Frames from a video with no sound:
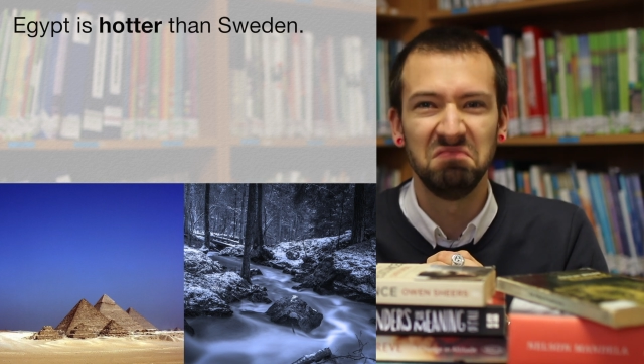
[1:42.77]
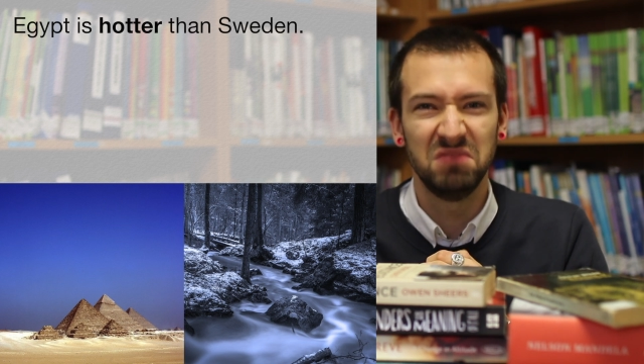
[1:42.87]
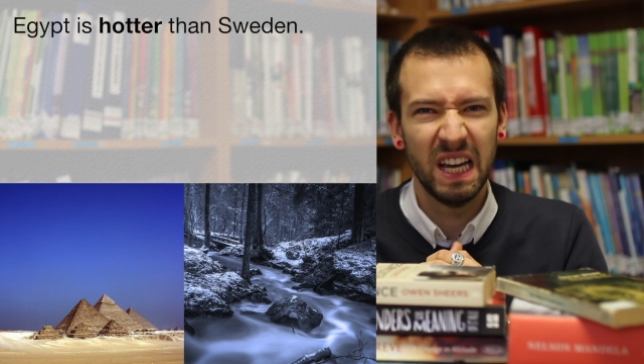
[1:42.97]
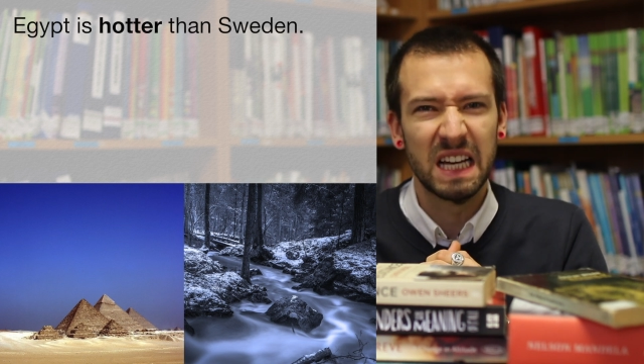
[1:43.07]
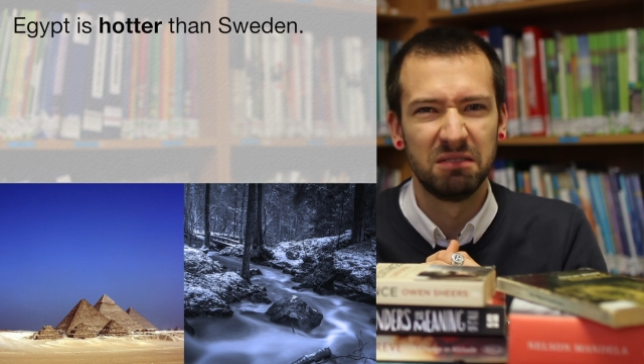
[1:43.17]

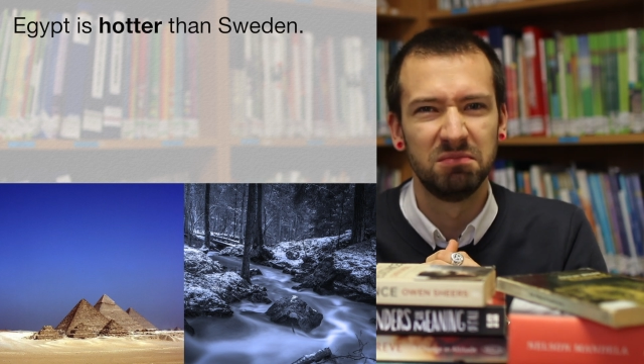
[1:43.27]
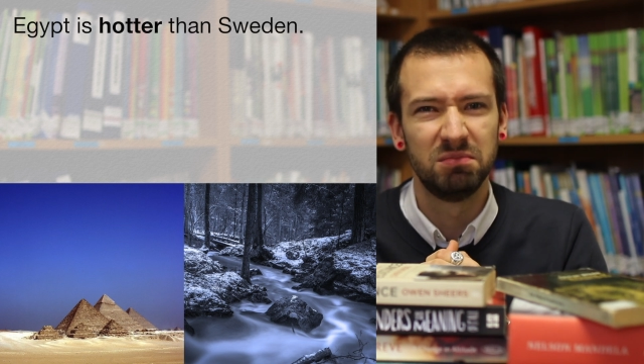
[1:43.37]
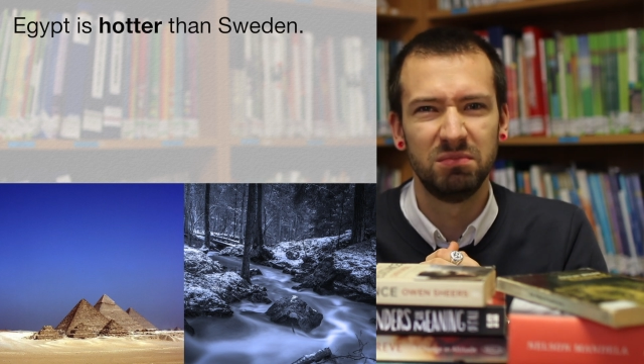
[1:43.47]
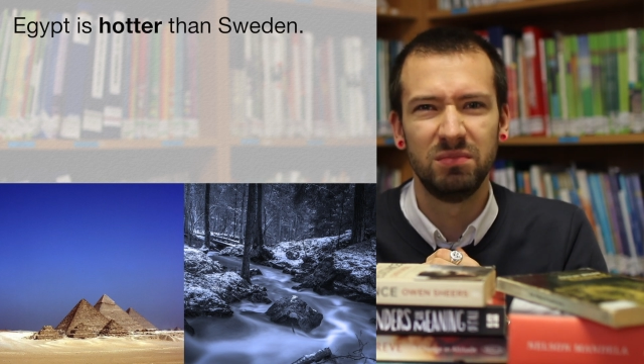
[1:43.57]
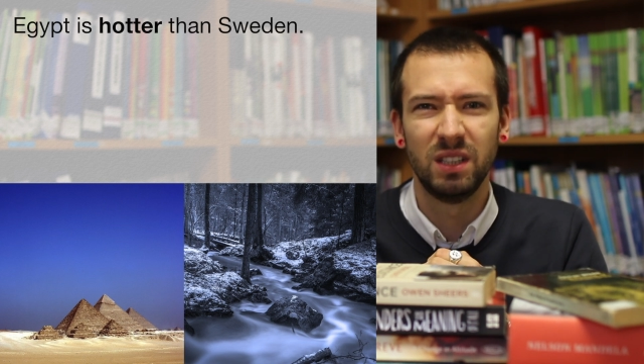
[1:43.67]
Yeah,
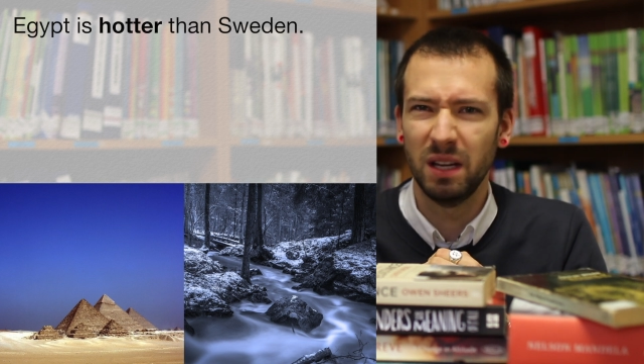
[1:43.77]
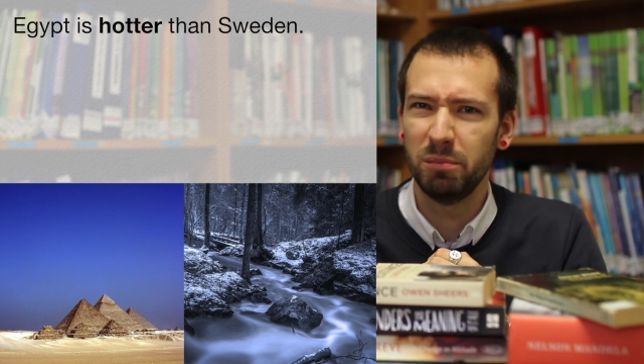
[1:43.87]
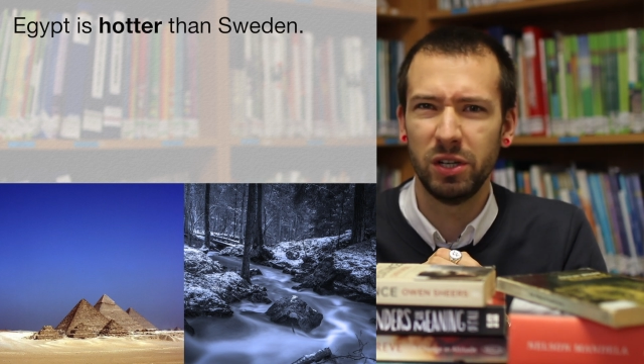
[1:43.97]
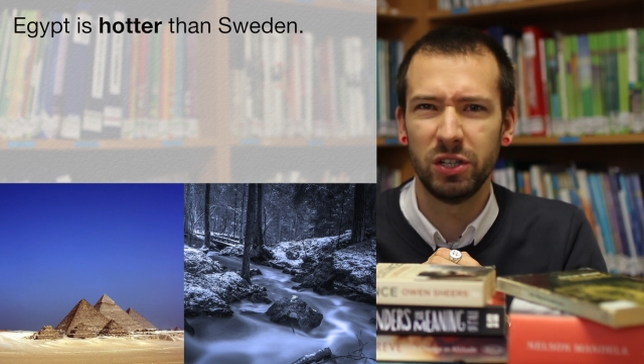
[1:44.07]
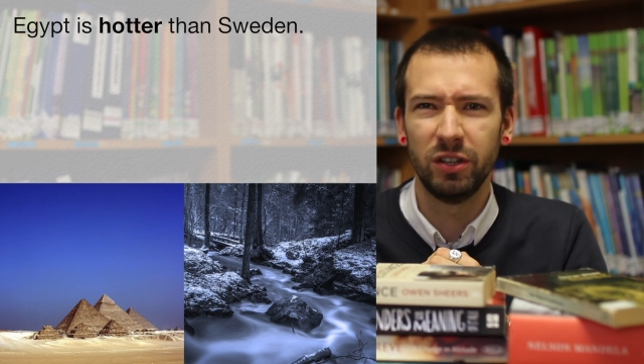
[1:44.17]
the
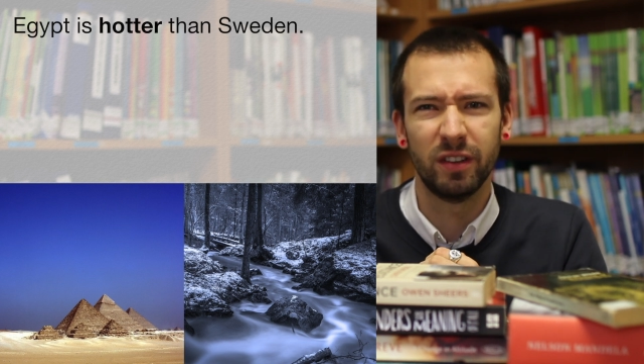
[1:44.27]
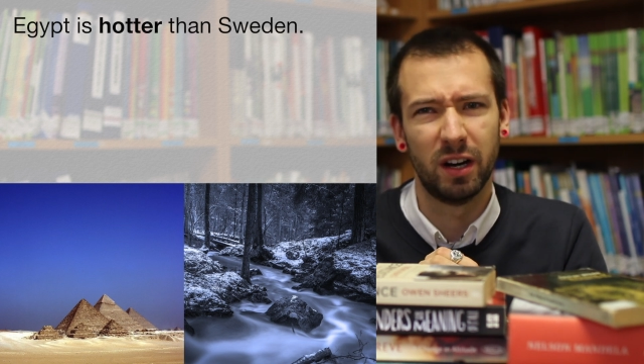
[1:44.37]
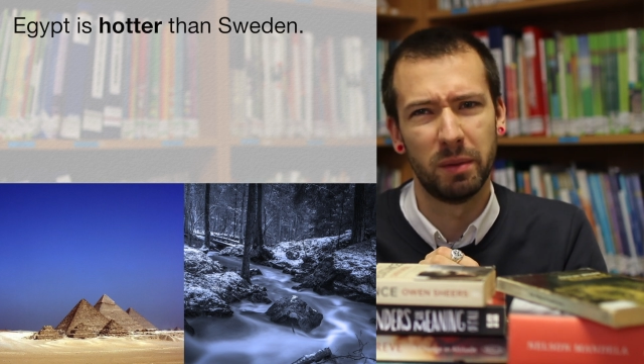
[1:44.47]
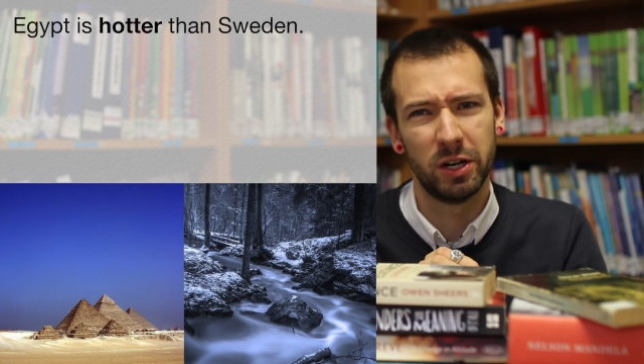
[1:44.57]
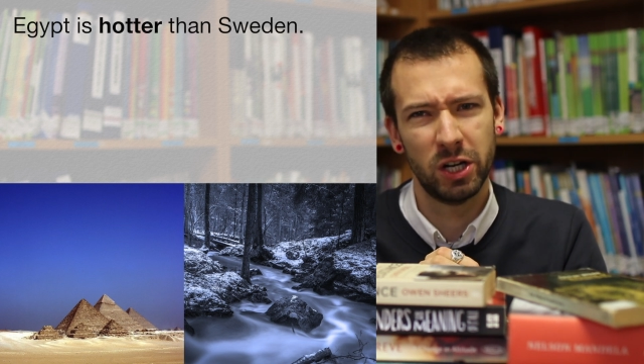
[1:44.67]
temperatures
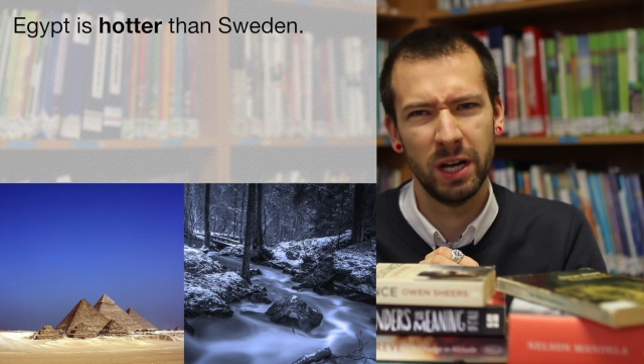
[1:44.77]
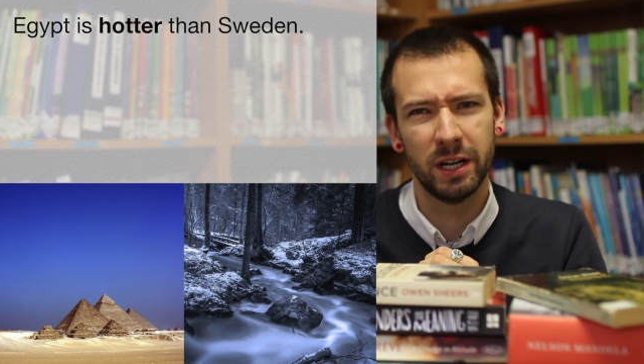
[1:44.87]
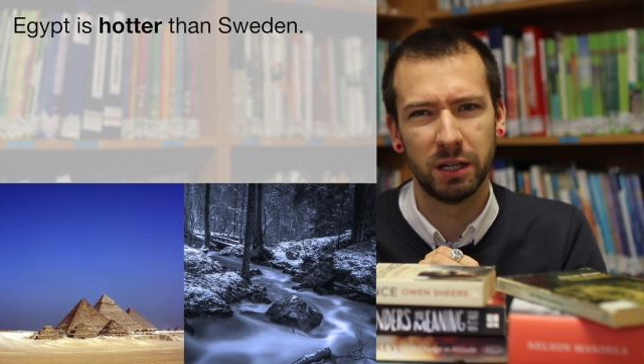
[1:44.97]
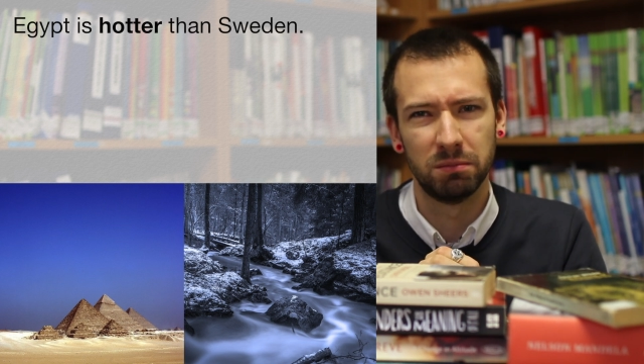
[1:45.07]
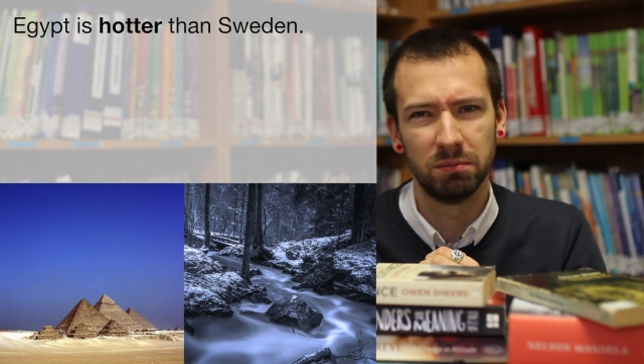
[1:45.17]
are much
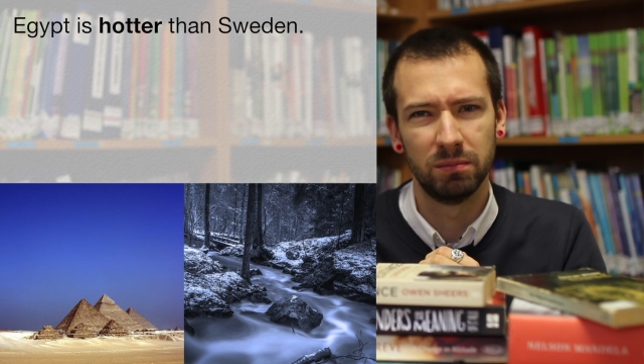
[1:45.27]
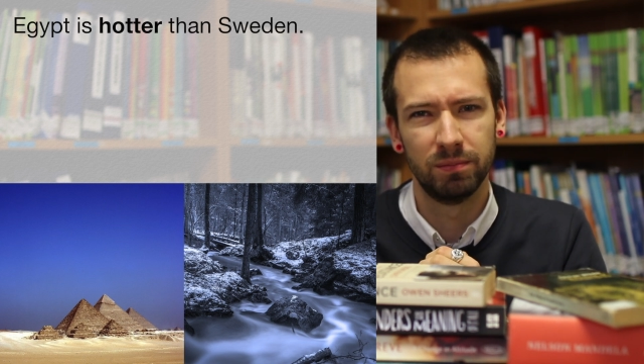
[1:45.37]
higher.